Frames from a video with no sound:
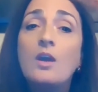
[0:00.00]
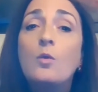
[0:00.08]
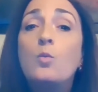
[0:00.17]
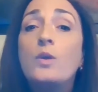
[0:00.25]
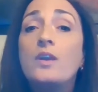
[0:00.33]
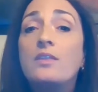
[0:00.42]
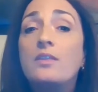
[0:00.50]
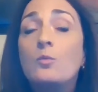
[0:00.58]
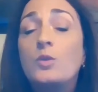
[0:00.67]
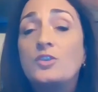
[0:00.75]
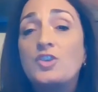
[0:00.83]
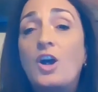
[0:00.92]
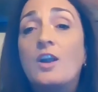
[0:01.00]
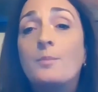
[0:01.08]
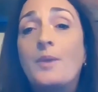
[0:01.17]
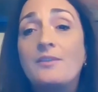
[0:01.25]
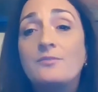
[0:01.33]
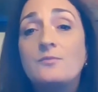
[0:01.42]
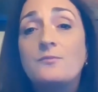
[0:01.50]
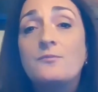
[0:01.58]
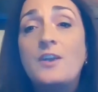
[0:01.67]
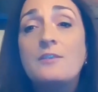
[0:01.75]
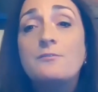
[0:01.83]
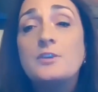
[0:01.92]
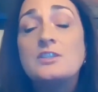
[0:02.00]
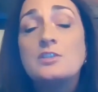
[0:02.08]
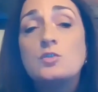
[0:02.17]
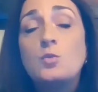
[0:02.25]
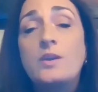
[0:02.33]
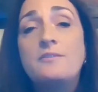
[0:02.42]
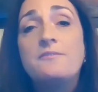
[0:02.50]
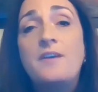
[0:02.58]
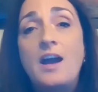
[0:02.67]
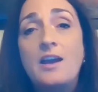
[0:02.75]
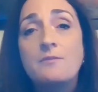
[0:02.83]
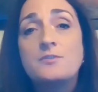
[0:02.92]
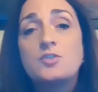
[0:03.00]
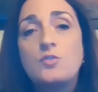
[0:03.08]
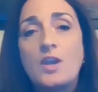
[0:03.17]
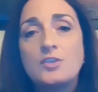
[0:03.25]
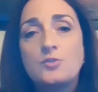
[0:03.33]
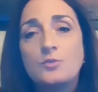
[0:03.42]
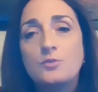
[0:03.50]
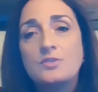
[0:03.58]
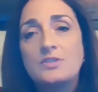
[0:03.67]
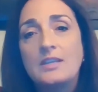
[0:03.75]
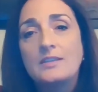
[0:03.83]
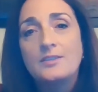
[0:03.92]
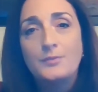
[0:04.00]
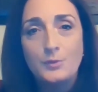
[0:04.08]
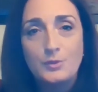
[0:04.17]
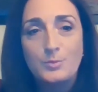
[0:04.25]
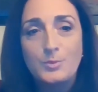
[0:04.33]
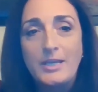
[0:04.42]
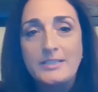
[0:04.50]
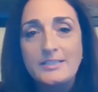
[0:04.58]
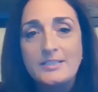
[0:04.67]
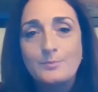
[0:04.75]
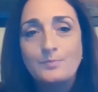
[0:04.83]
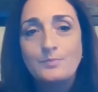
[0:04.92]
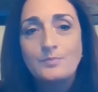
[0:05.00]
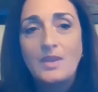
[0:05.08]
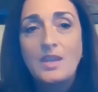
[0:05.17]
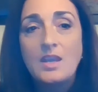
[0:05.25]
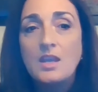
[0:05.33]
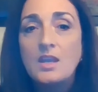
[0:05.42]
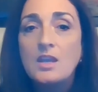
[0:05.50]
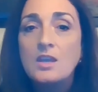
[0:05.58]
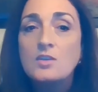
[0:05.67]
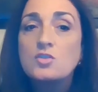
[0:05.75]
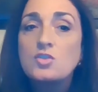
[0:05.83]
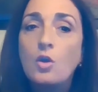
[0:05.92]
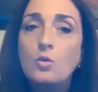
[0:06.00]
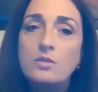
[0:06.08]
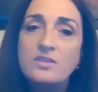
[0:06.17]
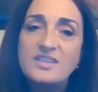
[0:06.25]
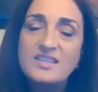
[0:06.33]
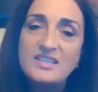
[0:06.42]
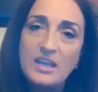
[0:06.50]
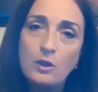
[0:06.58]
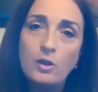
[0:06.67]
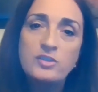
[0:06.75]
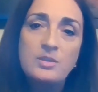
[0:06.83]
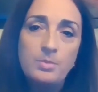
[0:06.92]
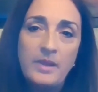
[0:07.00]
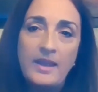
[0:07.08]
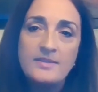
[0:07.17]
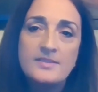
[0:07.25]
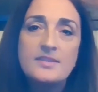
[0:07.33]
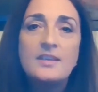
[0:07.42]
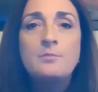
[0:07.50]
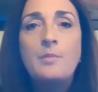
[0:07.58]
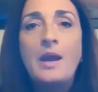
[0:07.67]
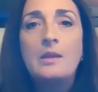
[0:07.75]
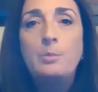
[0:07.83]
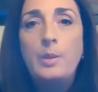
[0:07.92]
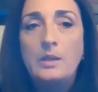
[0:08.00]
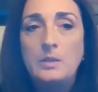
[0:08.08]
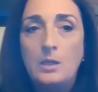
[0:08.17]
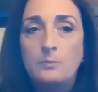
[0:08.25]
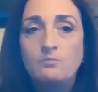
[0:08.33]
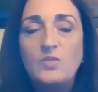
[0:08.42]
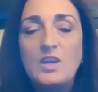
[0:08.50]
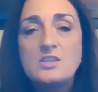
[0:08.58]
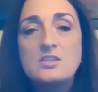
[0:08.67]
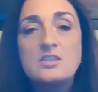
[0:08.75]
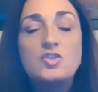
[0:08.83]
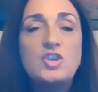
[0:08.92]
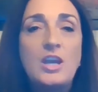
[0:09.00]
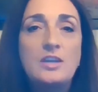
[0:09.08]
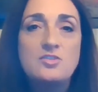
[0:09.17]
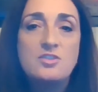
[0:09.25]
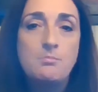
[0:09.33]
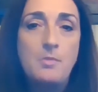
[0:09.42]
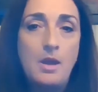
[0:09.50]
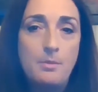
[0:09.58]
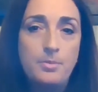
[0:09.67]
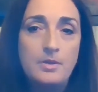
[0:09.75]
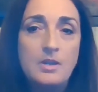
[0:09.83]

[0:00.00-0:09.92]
with which are my favorite 25 stress reducing diffuser blends. So, the secret to blends, in my opinion, is to change them up.